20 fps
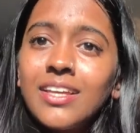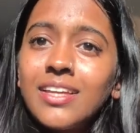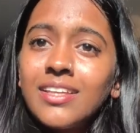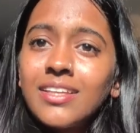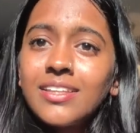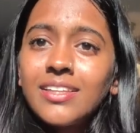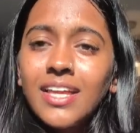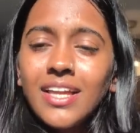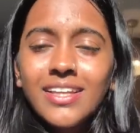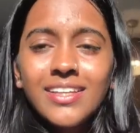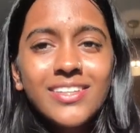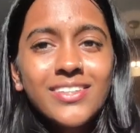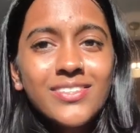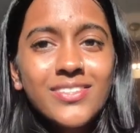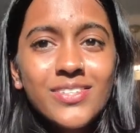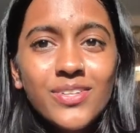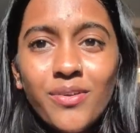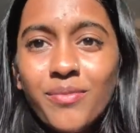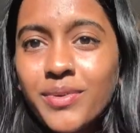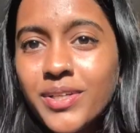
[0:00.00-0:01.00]
Thank you
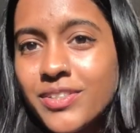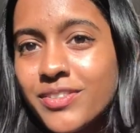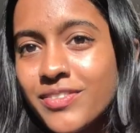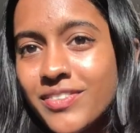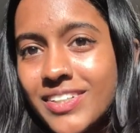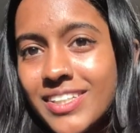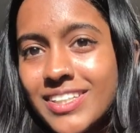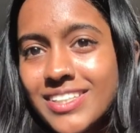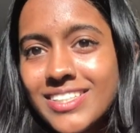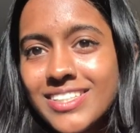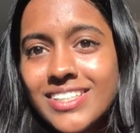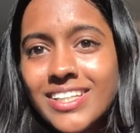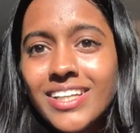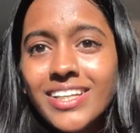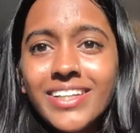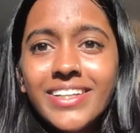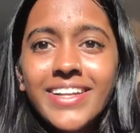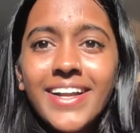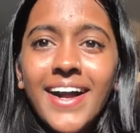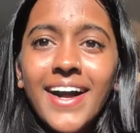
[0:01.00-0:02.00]
so much for
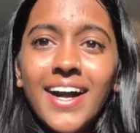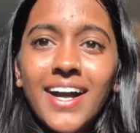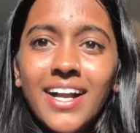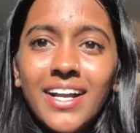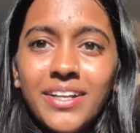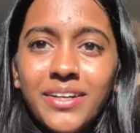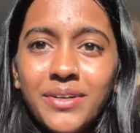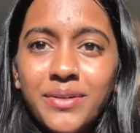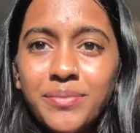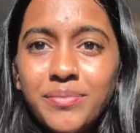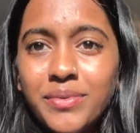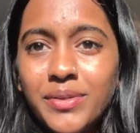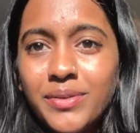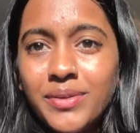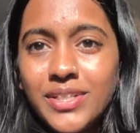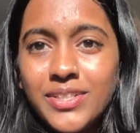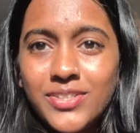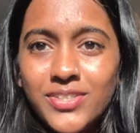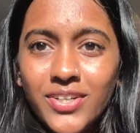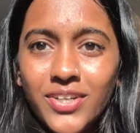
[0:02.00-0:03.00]
listening. I hope you
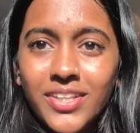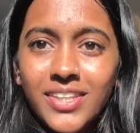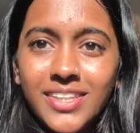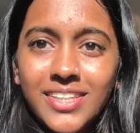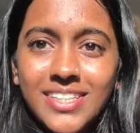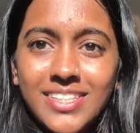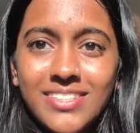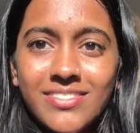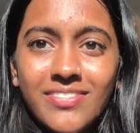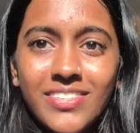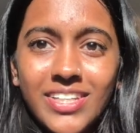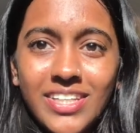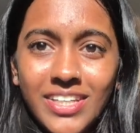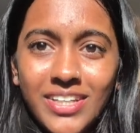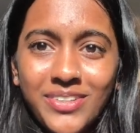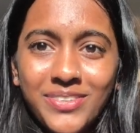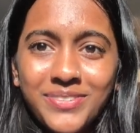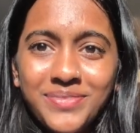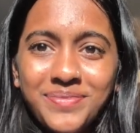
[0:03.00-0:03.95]
enjoyed this video.